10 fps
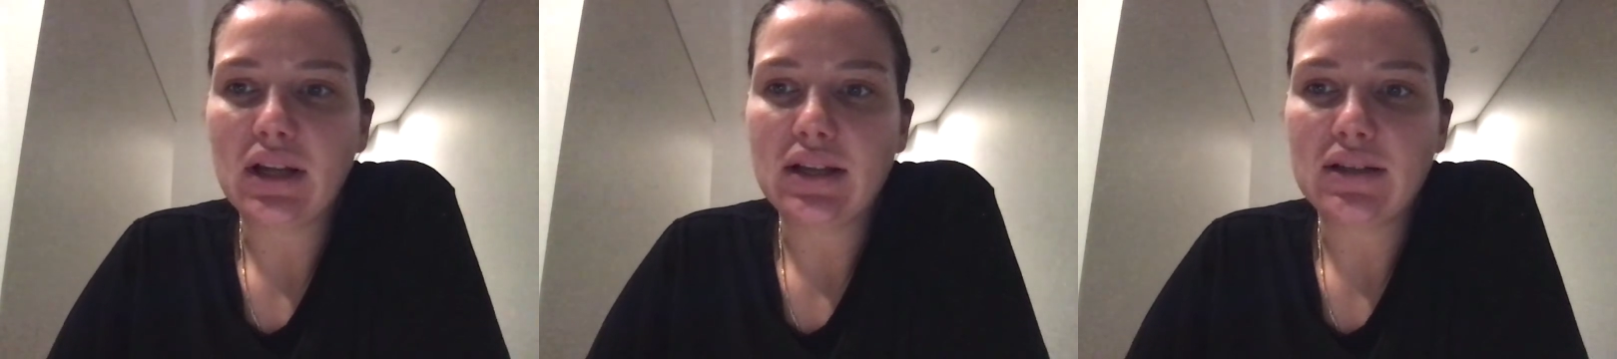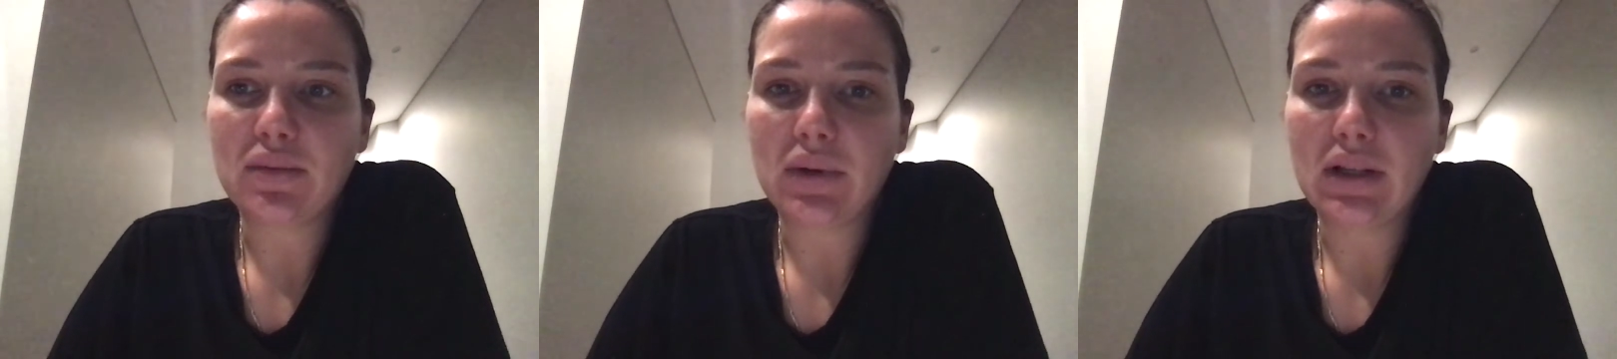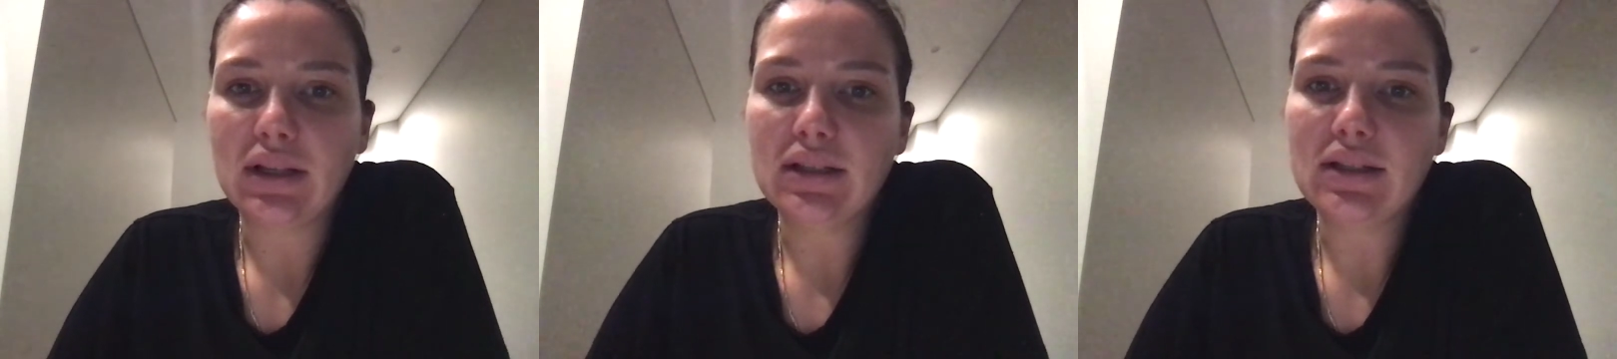as
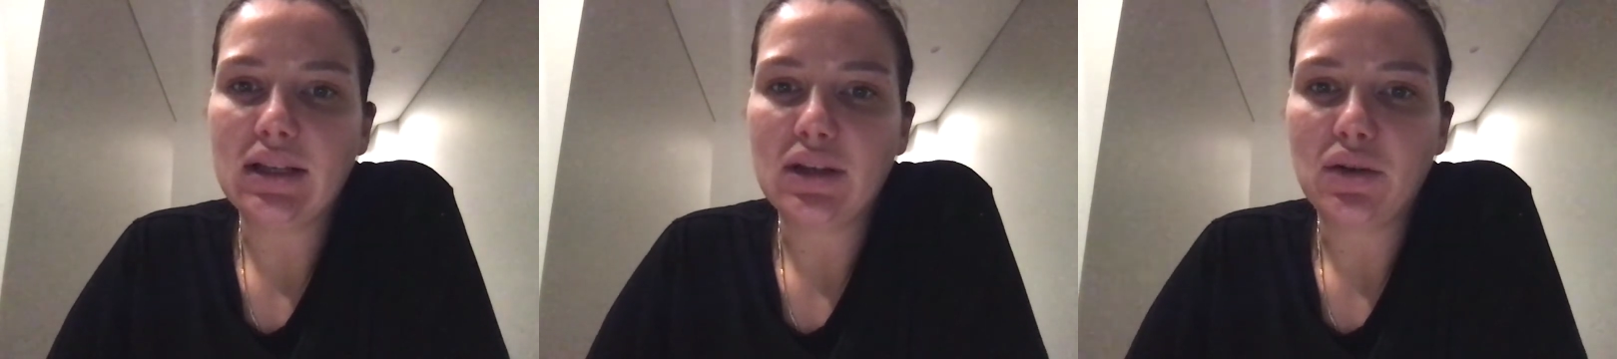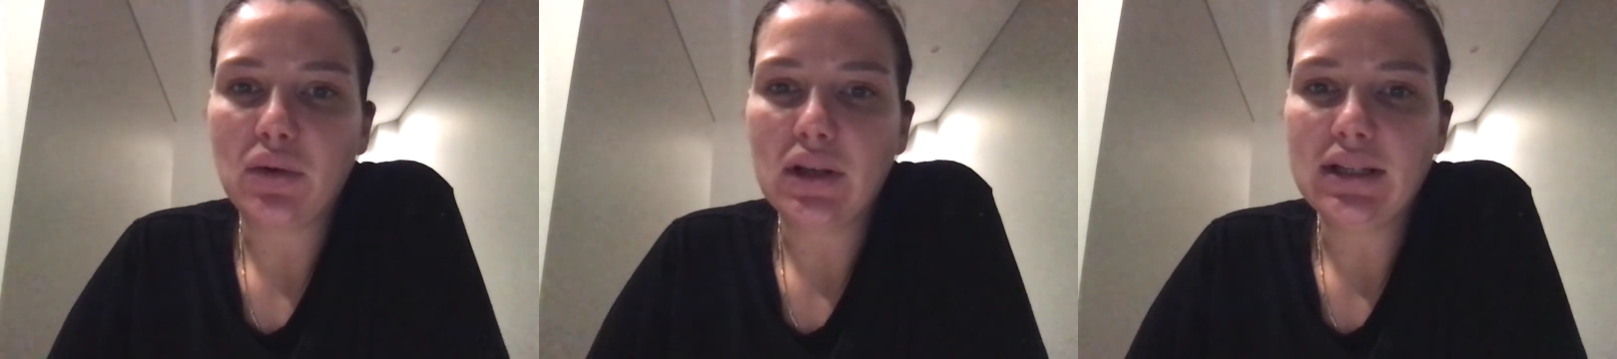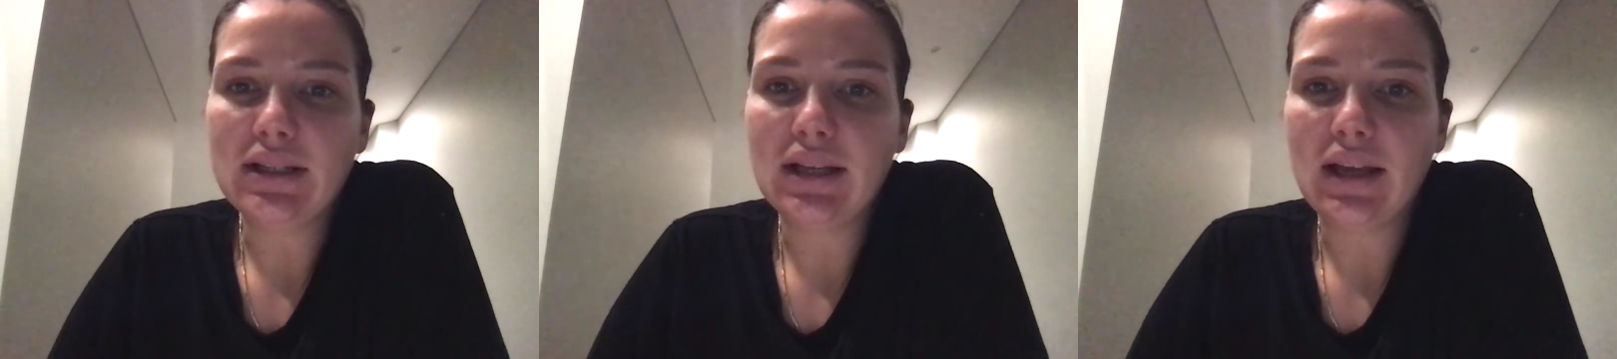well as
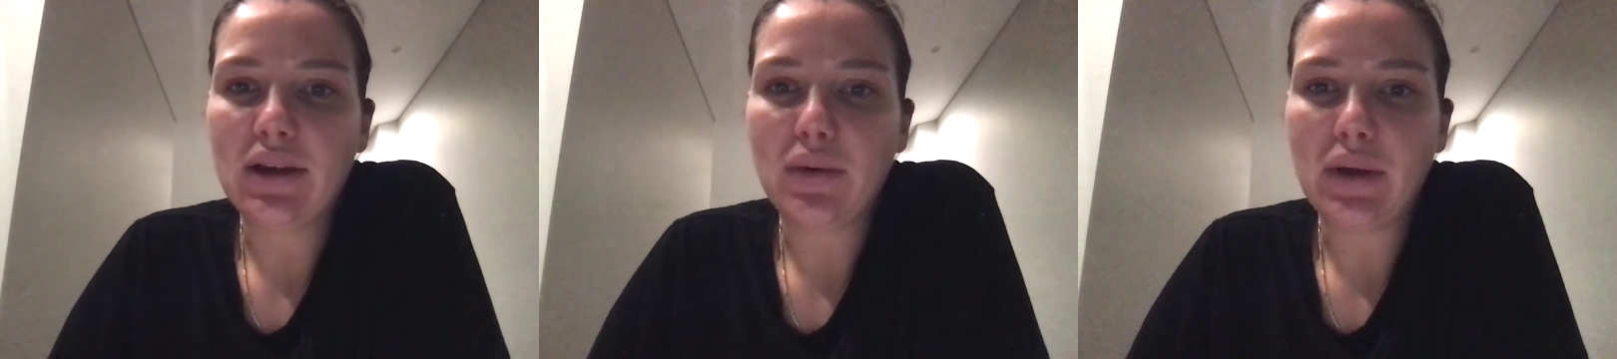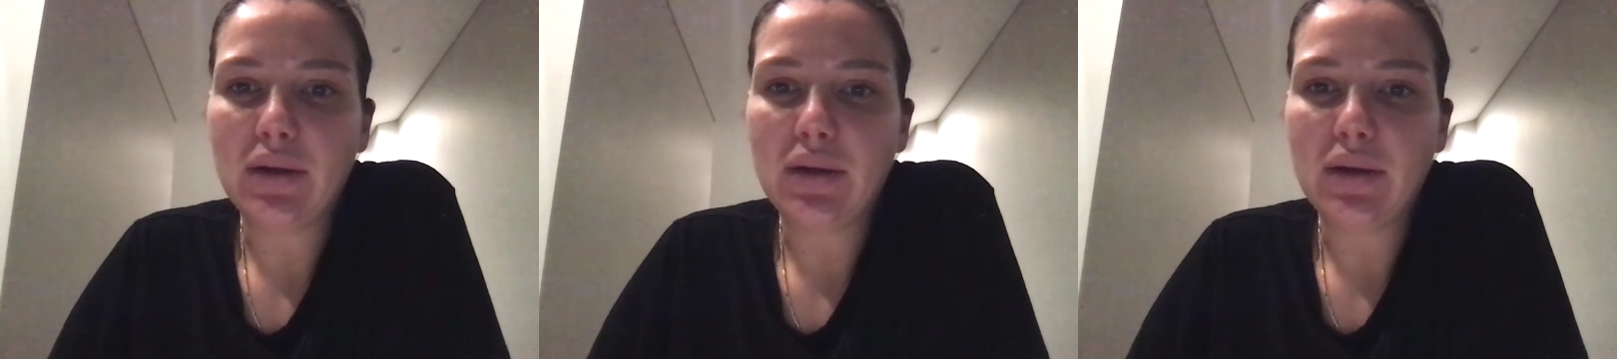increased airway